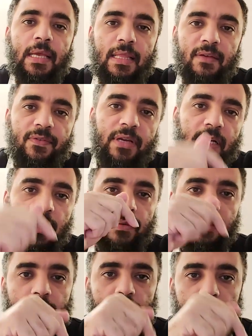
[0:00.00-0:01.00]
The free
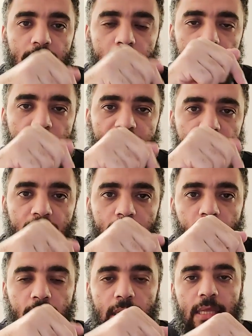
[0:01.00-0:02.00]
copies are
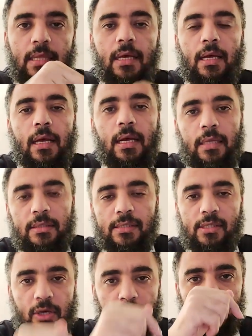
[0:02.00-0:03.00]
available in the
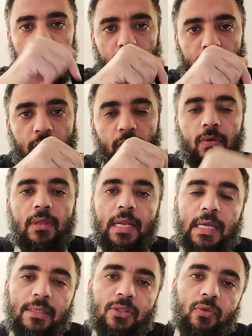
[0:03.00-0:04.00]
description below. The
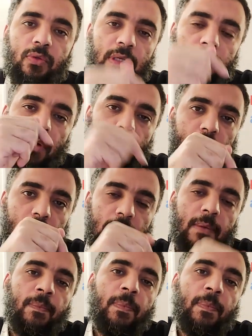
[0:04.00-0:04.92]
links to them are